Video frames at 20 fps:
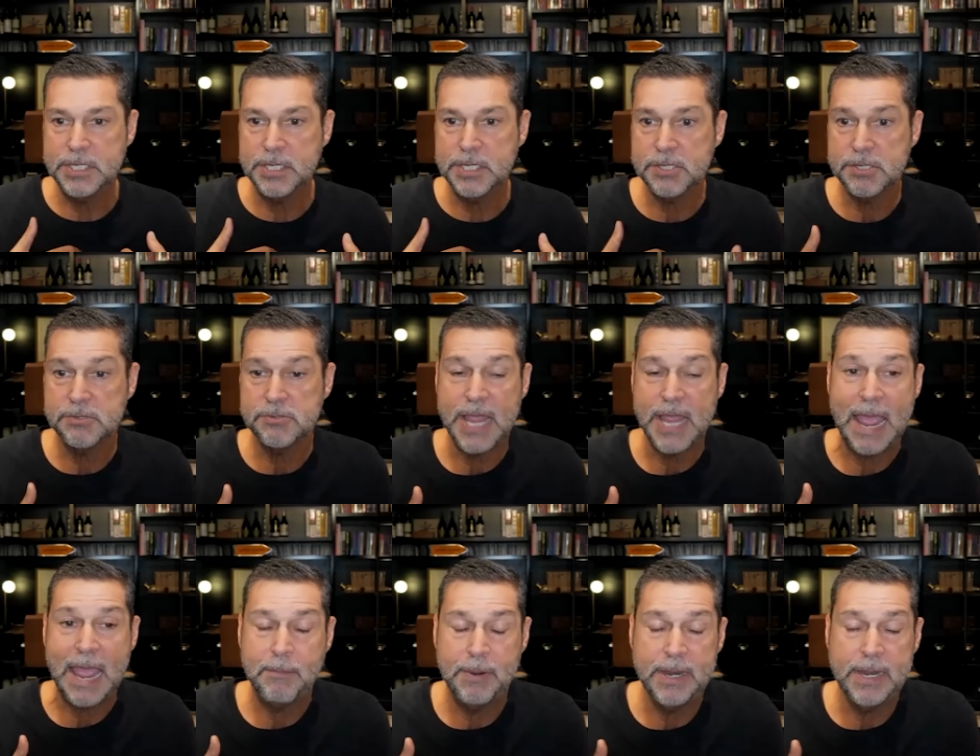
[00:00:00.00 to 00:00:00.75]
this was
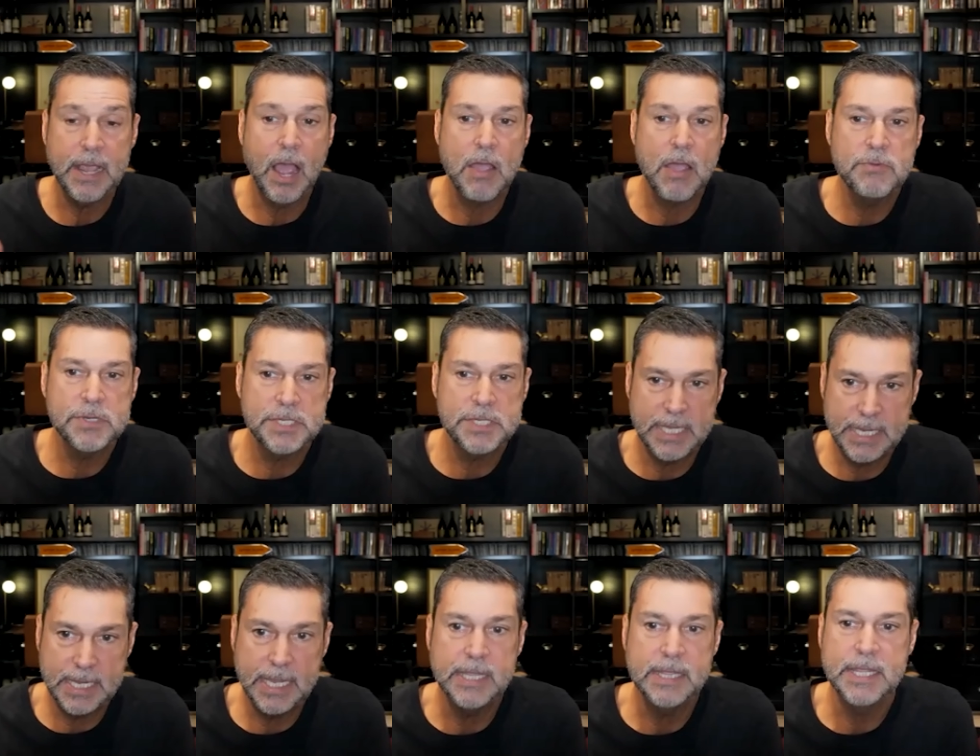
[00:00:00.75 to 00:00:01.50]
happening, I was
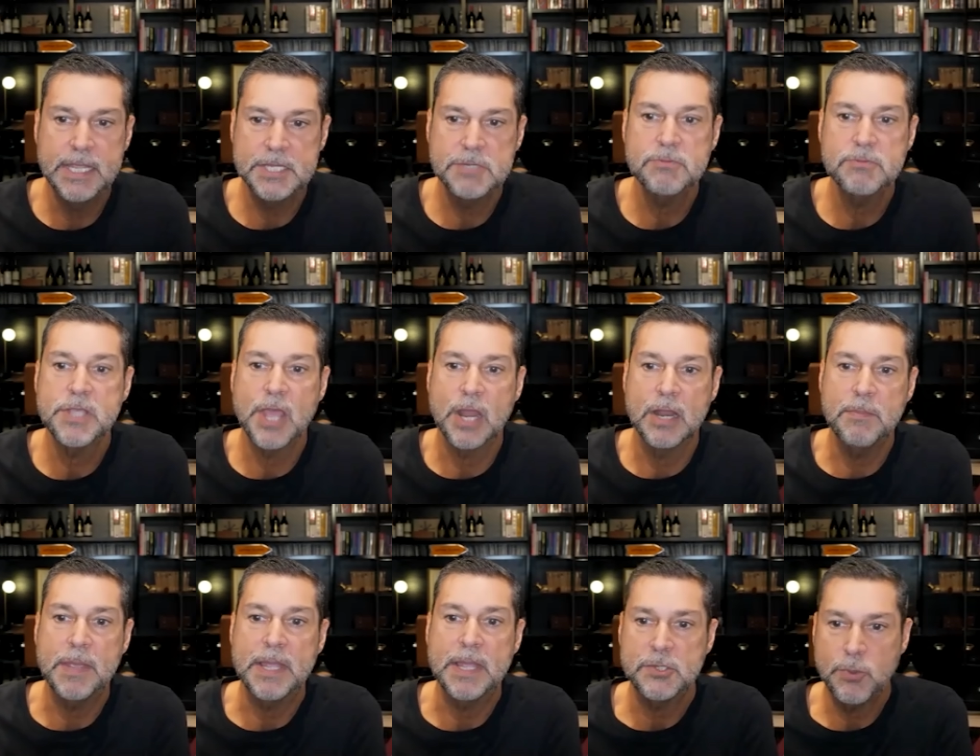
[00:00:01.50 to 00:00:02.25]
thinking this was going to
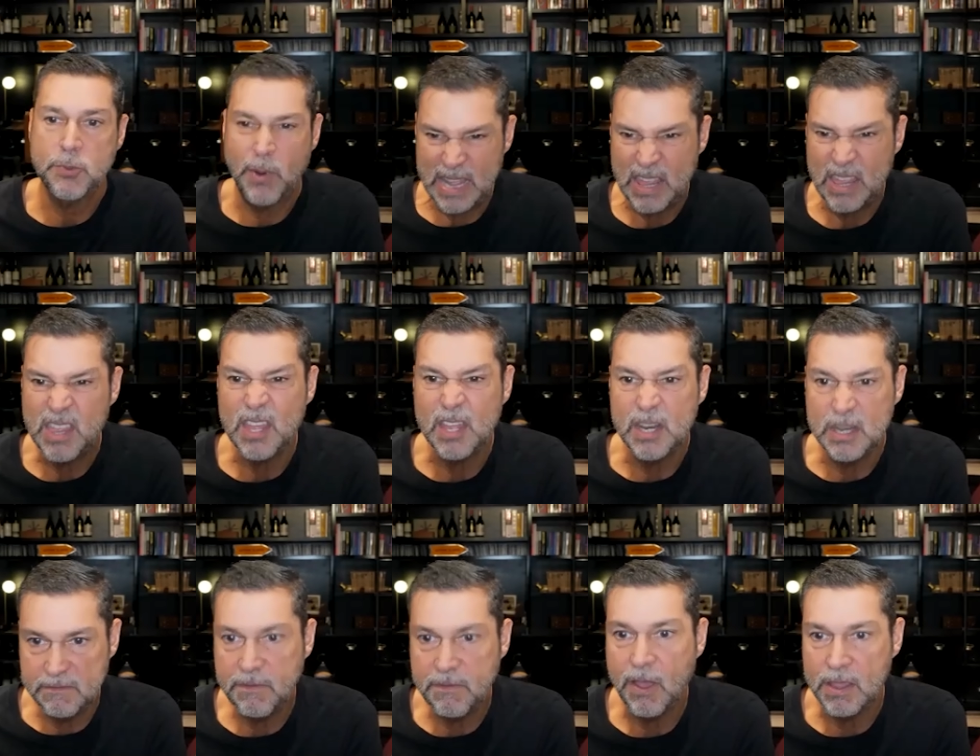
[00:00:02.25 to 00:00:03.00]
be a
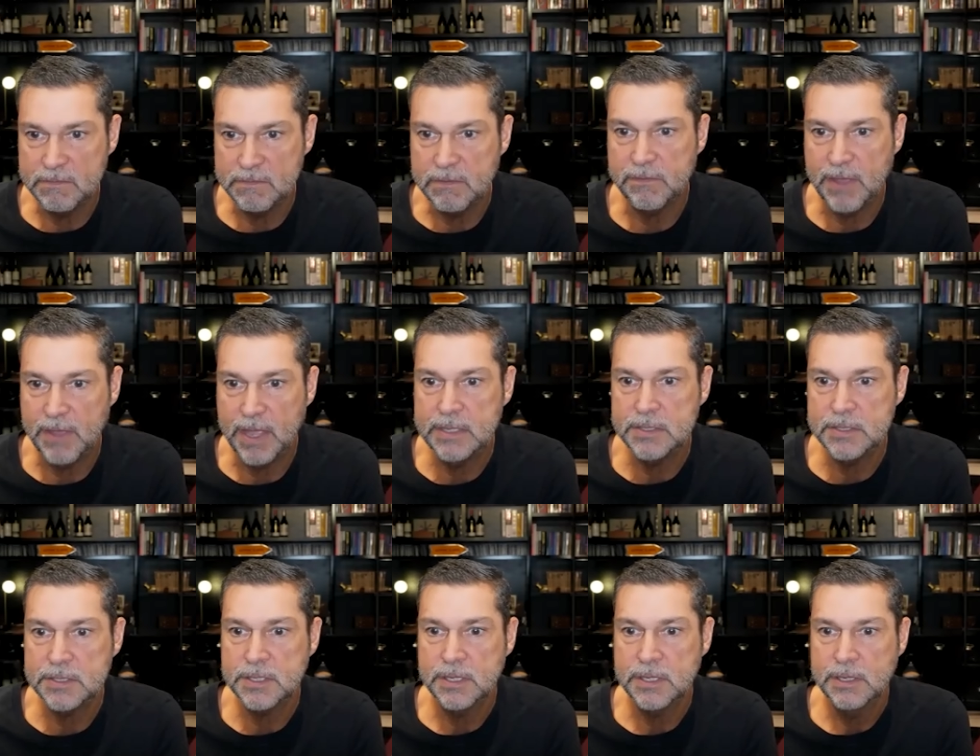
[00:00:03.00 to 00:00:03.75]
2035
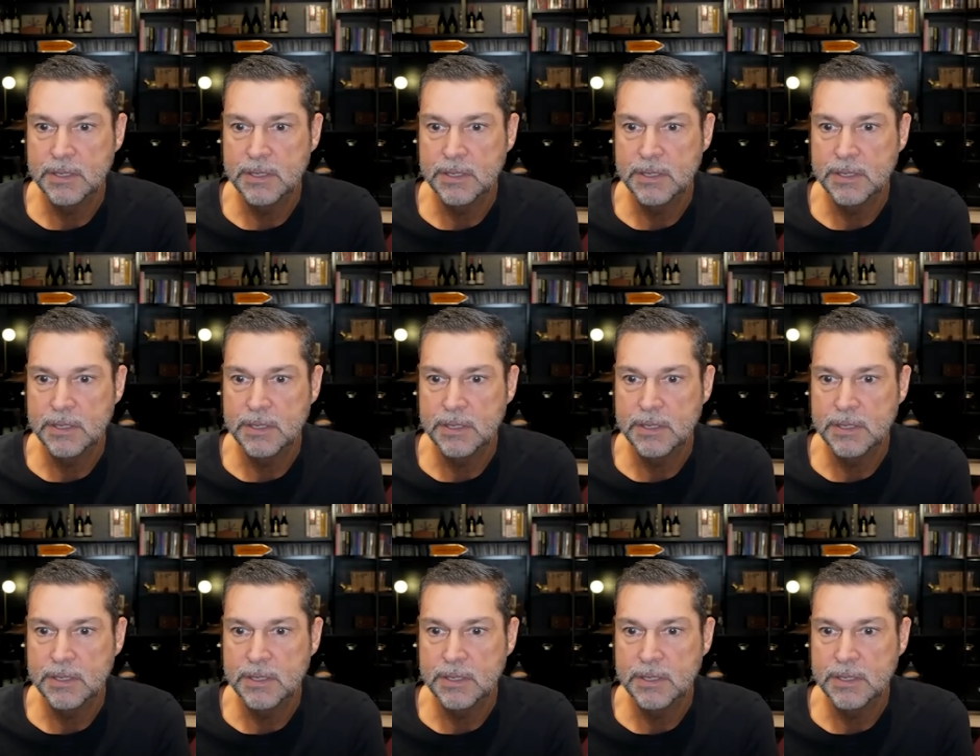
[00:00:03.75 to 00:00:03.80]
event,